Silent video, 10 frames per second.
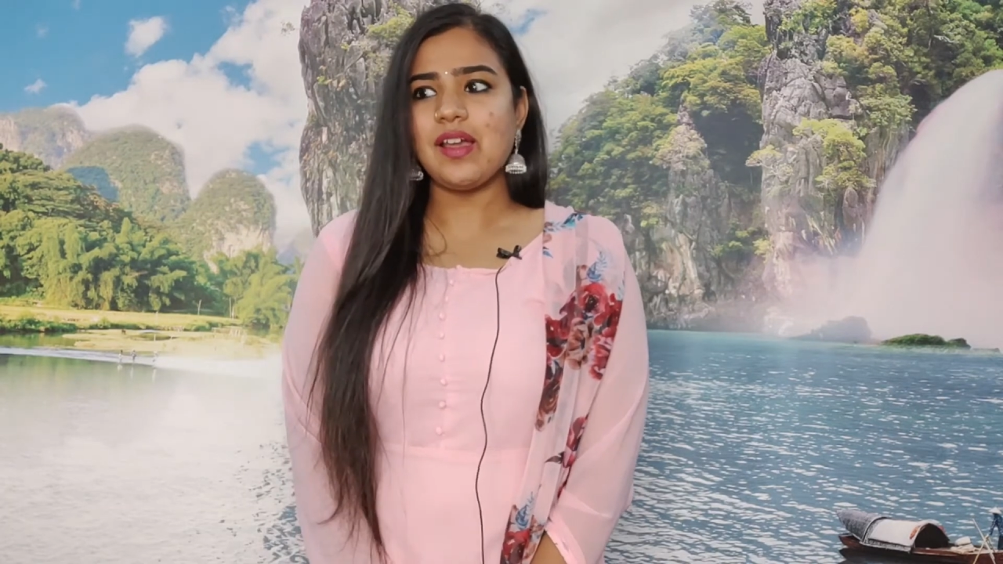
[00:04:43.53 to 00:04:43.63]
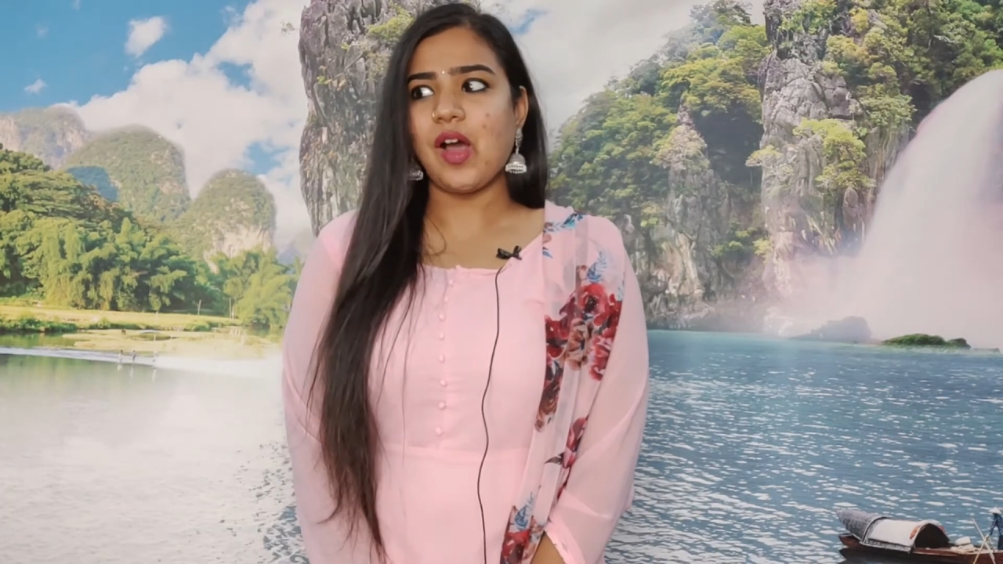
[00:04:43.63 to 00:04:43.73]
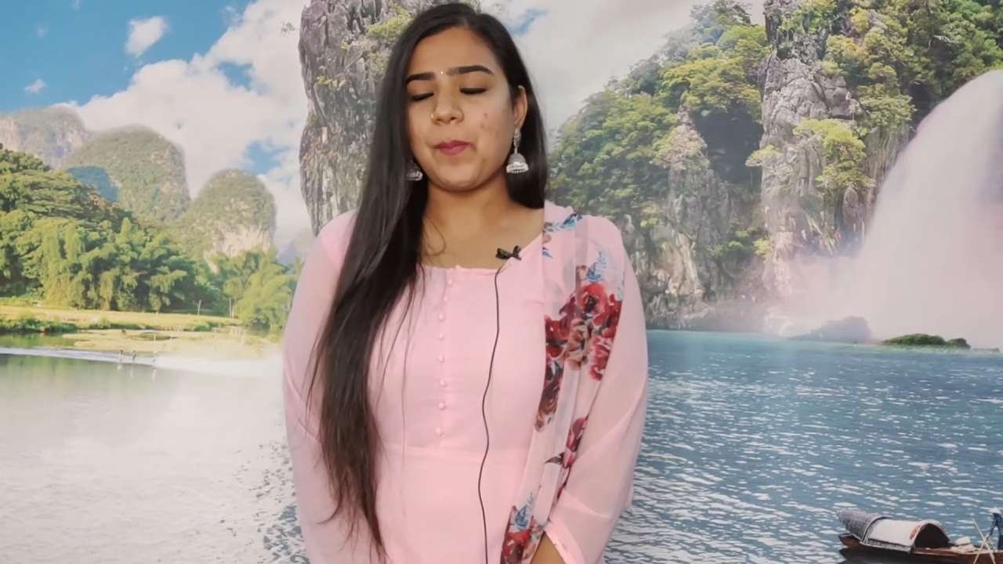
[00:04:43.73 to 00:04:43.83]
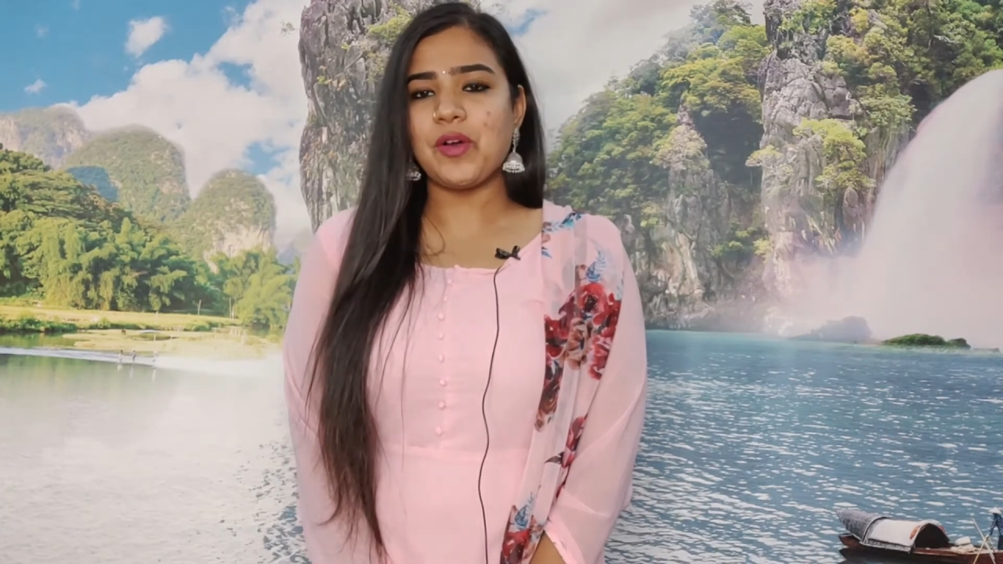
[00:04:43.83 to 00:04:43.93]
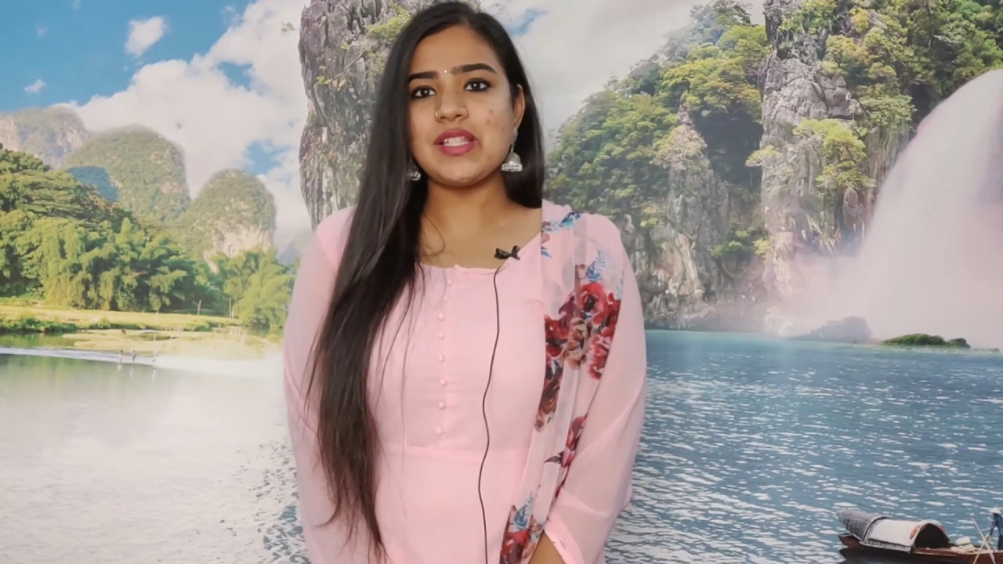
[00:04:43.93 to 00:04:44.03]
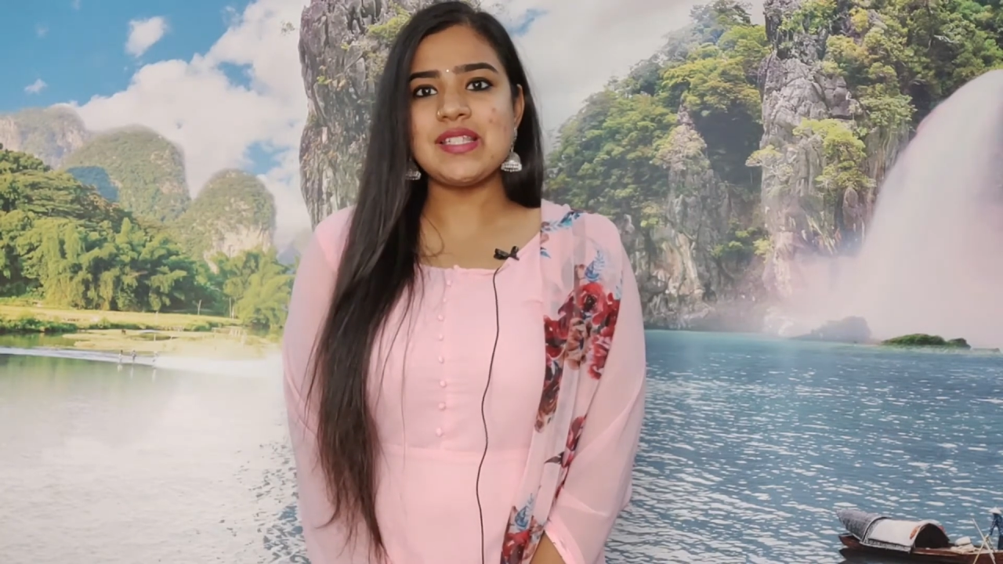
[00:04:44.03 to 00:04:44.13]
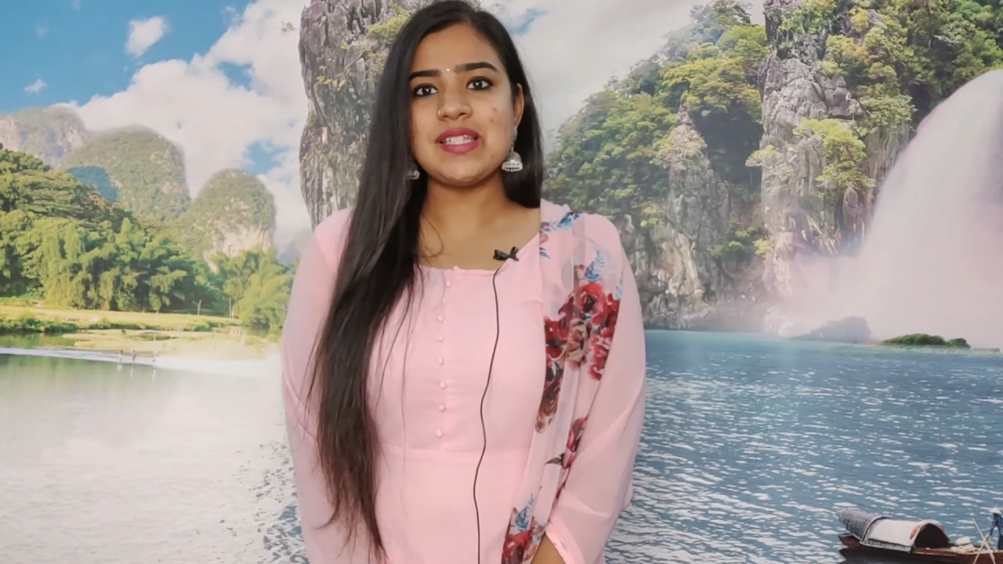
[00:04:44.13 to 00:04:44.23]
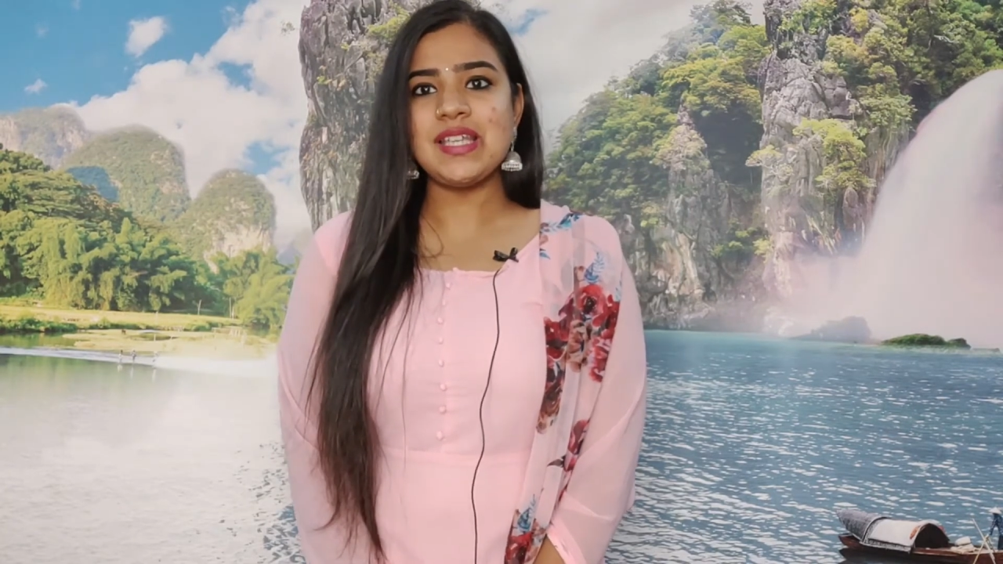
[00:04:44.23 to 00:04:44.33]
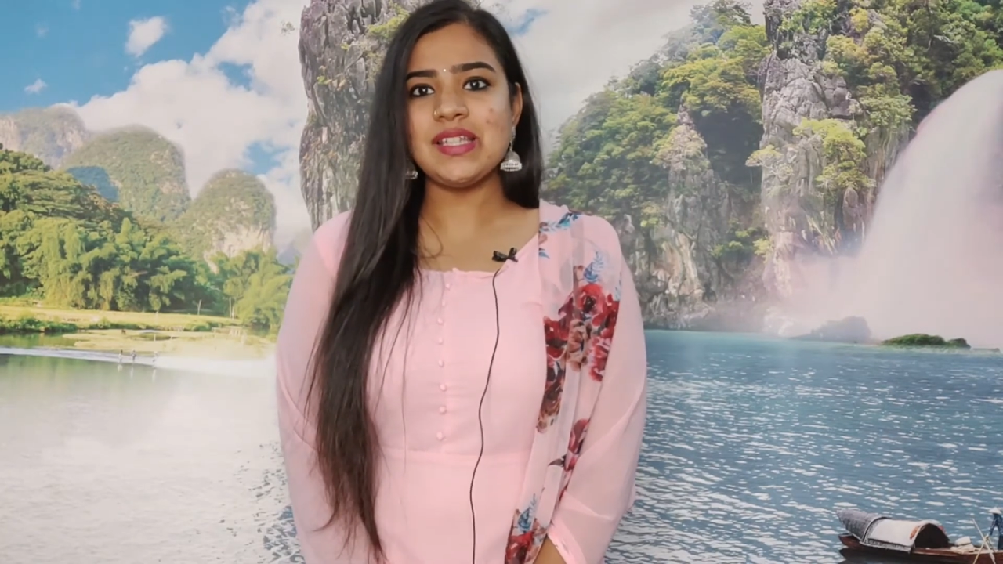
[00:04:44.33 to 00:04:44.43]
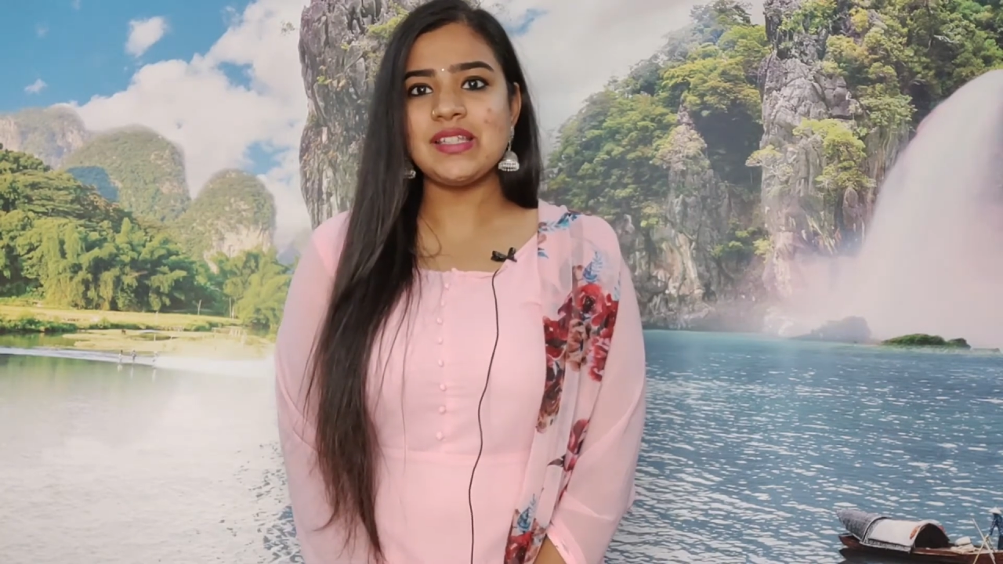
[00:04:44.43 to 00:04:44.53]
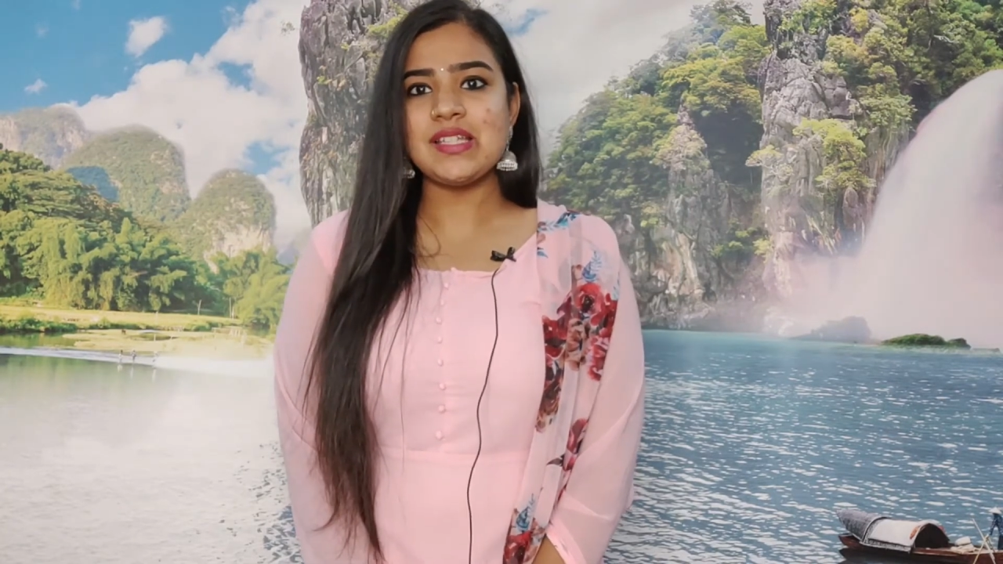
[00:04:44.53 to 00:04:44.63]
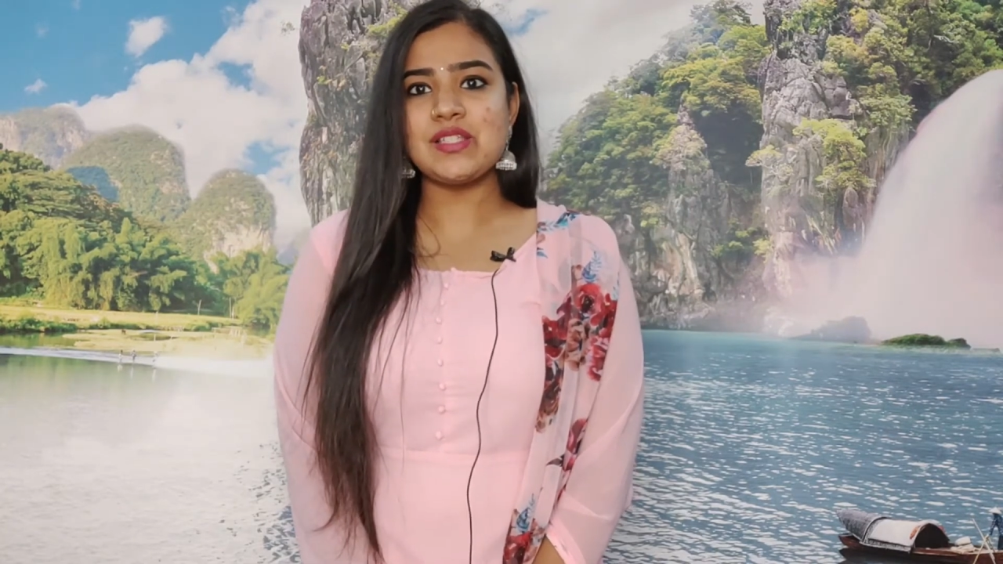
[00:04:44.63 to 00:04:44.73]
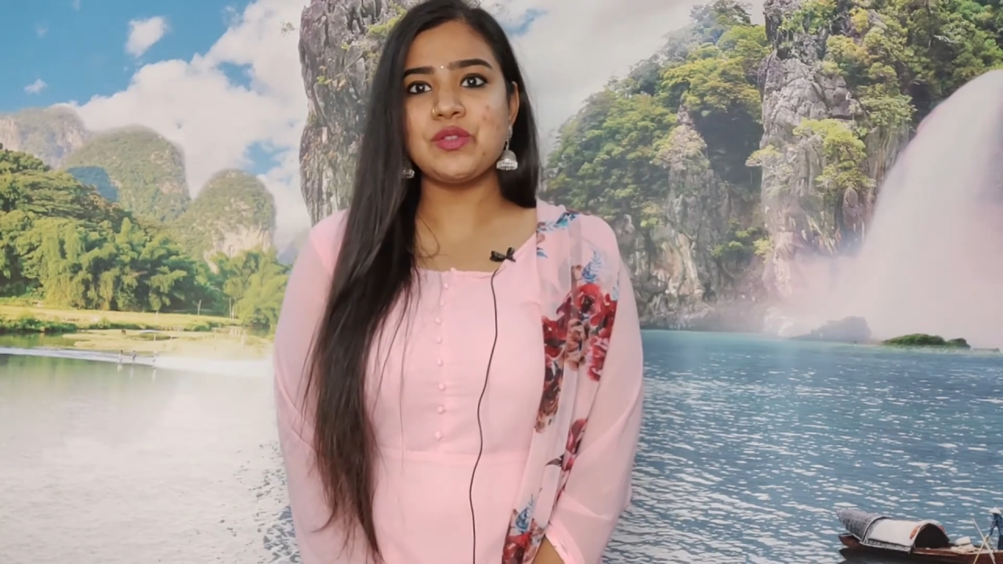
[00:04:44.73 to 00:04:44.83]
Upon seeing this,